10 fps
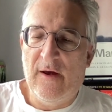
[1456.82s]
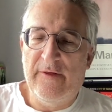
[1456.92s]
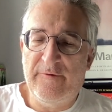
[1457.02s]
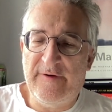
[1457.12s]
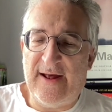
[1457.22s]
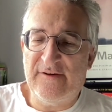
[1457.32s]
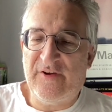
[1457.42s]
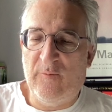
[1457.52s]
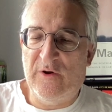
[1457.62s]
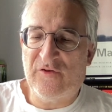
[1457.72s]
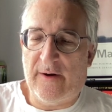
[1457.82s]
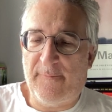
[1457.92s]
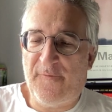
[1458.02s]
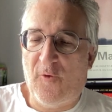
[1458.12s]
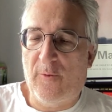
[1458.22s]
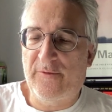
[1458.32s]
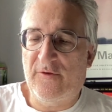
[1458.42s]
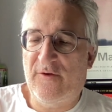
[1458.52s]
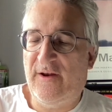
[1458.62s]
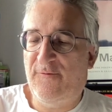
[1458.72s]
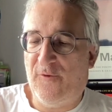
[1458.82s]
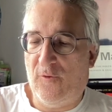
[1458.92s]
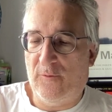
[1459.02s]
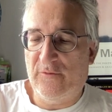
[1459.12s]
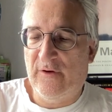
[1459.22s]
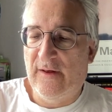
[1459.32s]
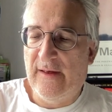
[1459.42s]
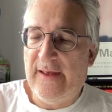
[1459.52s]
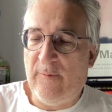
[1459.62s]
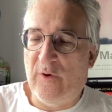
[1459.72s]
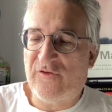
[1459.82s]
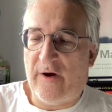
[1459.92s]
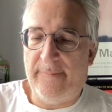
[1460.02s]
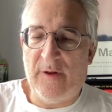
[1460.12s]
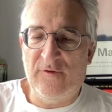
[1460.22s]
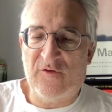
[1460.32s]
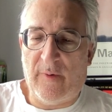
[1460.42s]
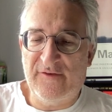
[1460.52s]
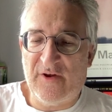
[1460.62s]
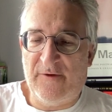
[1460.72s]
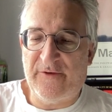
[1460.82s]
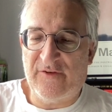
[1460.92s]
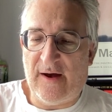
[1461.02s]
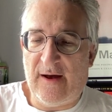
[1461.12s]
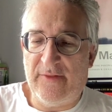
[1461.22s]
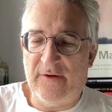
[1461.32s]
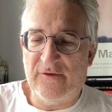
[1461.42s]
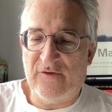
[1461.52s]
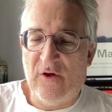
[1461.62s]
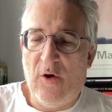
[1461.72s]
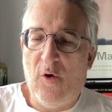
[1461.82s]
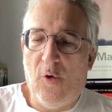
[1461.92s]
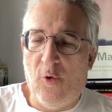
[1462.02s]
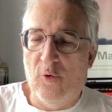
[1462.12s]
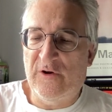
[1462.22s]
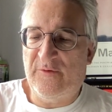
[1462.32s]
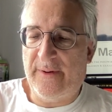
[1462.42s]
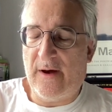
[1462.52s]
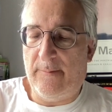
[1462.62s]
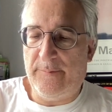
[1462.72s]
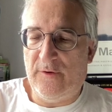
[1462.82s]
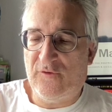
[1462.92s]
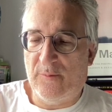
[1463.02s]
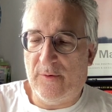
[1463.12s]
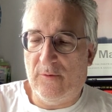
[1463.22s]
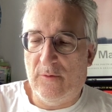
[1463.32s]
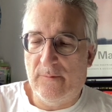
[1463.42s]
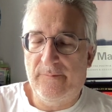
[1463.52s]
the reality in which I am formed and deformed, in which I am known to myself and to others, all is become mutable.